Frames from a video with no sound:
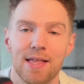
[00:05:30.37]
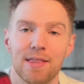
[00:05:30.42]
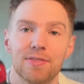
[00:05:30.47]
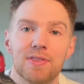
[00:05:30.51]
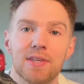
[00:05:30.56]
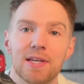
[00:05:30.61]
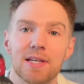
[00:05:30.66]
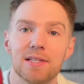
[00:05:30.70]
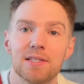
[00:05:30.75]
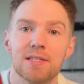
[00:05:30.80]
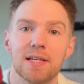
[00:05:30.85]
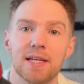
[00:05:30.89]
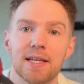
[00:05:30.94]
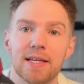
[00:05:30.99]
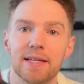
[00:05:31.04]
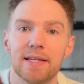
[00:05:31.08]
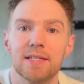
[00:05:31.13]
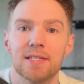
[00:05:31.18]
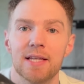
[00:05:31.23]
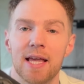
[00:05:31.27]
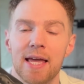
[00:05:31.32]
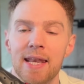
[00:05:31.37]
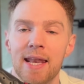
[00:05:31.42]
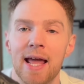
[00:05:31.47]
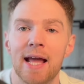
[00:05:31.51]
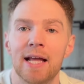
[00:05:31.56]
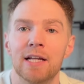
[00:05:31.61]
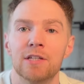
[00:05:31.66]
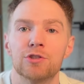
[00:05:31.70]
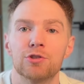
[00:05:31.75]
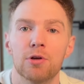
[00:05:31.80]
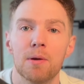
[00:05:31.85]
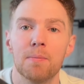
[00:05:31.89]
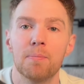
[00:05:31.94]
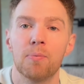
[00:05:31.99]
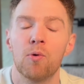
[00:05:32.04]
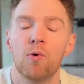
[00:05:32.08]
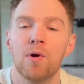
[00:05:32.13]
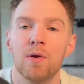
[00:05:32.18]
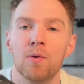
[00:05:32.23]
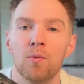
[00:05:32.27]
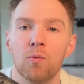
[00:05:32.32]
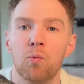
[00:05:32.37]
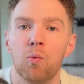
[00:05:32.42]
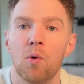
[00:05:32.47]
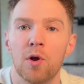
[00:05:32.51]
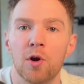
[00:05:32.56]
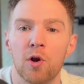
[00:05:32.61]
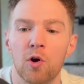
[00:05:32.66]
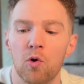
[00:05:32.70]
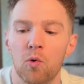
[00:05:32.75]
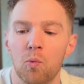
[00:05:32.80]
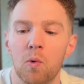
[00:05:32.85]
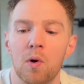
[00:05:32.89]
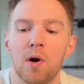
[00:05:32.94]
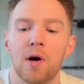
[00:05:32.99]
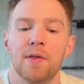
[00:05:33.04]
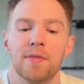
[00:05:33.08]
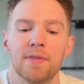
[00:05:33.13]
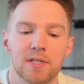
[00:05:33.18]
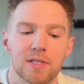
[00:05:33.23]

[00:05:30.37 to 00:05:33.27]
this is an entry point 101.